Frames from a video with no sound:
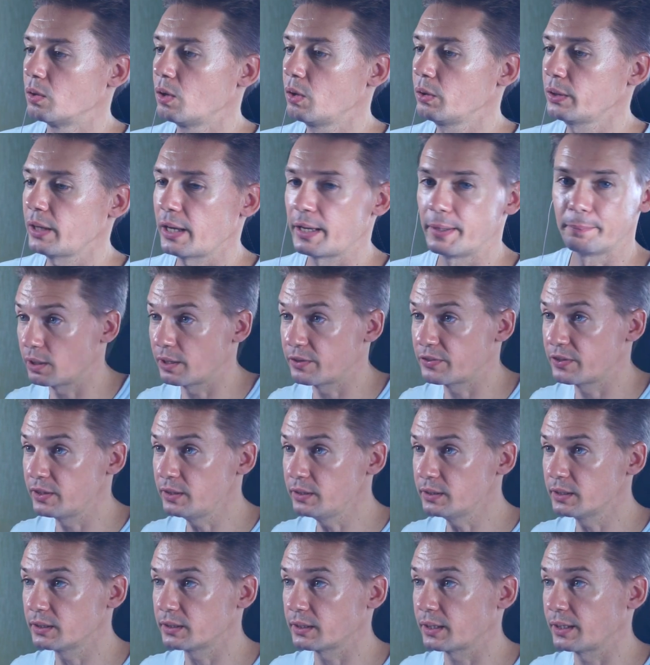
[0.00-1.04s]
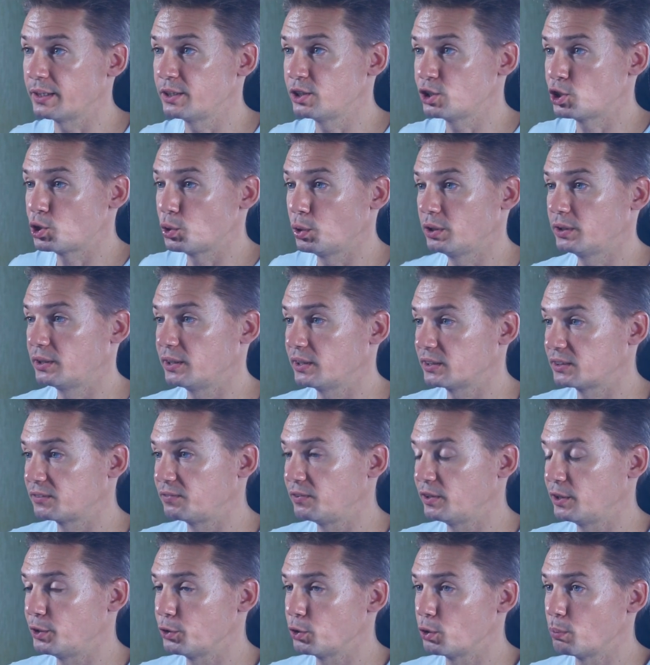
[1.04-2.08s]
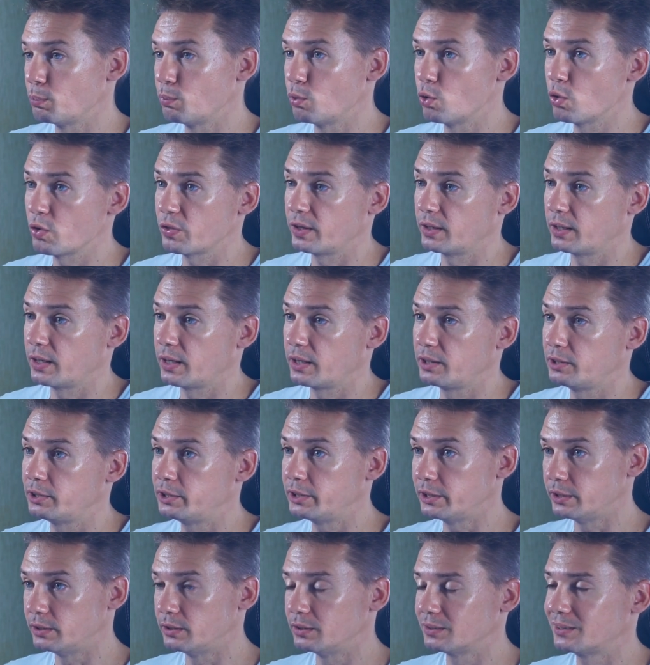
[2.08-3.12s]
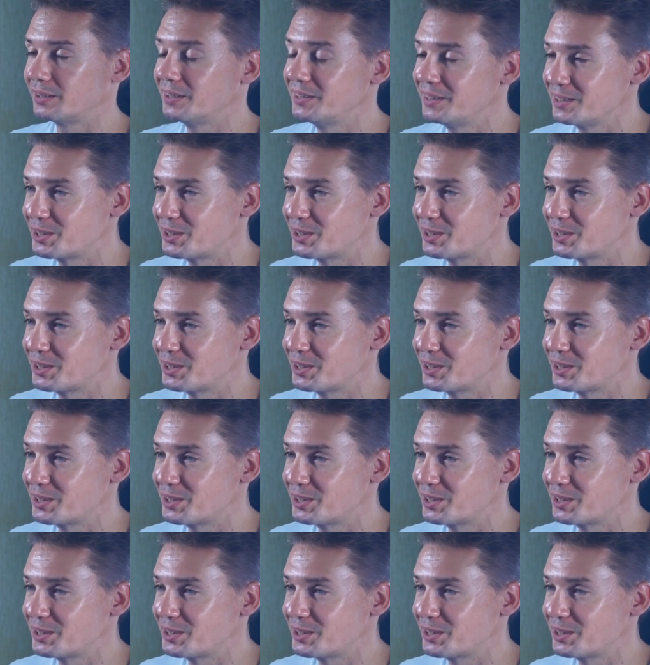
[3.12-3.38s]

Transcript: Okay, I think that I enjoyed this video more than I didn't